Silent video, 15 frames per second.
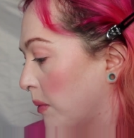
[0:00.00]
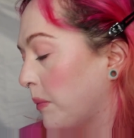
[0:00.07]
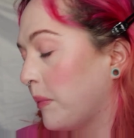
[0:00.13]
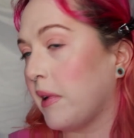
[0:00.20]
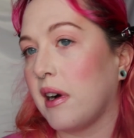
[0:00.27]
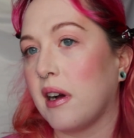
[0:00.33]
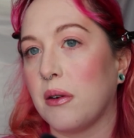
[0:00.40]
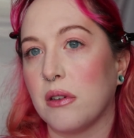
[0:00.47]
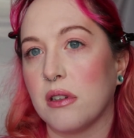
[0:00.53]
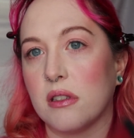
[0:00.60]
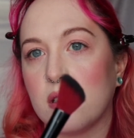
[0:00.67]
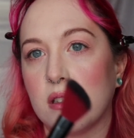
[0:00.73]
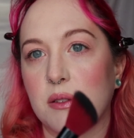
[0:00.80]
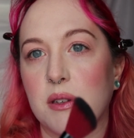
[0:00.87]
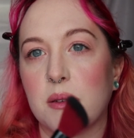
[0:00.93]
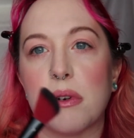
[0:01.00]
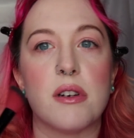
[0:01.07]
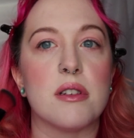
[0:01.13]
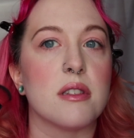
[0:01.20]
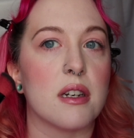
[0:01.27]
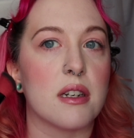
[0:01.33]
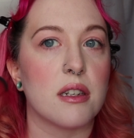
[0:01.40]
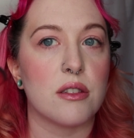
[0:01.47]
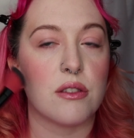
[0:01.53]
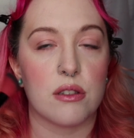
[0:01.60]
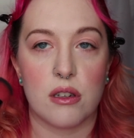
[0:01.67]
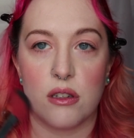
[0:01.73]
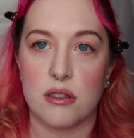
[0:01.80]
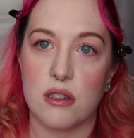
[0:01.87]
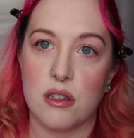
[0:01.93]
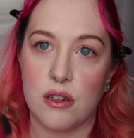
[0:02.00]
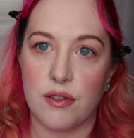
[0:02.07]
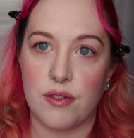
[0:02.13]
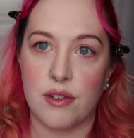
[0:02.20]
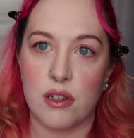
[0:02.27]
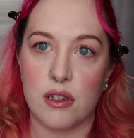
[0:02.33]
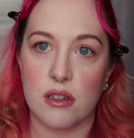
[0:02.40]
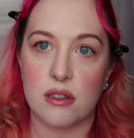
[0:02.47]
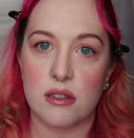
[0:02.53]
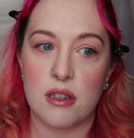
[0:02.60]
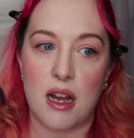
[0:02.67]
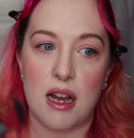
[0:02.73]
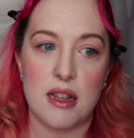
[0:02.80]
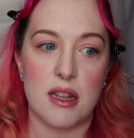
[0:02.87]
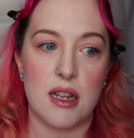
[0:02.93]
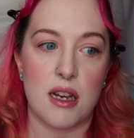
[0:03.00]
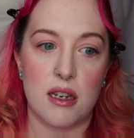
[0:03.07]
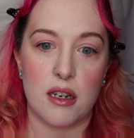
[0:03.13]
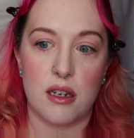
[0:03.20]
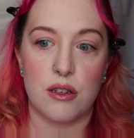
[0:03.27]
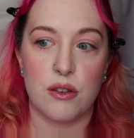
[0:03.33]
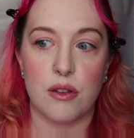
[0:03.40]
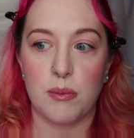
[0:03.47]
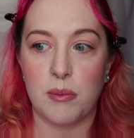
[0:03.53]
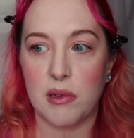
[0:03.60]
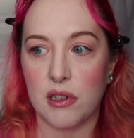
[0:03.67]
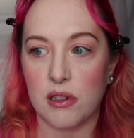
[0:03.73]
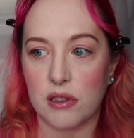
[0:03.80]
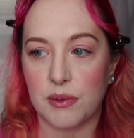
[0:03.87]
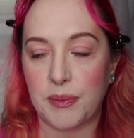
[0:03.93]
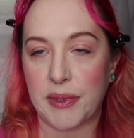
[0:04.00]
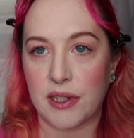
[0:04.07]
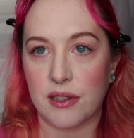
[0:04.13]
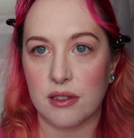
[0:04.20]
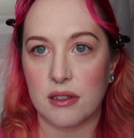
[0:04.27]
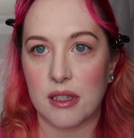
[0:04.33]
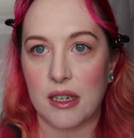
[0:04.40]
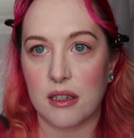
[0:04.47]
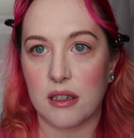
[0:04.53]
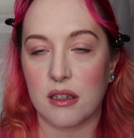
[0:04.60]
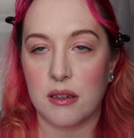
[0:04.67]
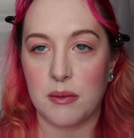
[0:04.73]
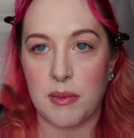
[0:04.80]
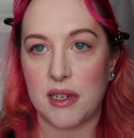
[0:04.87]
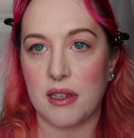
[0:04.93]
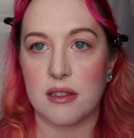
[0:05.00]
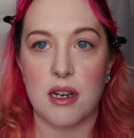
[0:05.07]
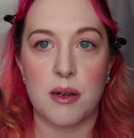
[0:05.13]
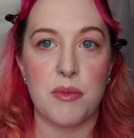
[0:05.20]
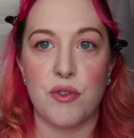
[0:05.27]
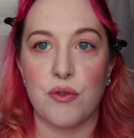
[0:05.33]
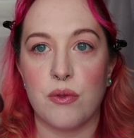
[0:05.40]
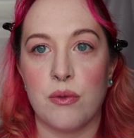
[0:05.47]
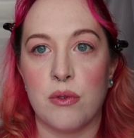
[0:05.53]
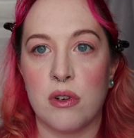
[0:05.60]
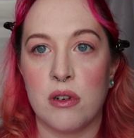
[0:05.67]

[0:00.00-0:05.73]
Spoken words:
but I would do it where it's like I do the contour first and then I do the blush, because like by the time you've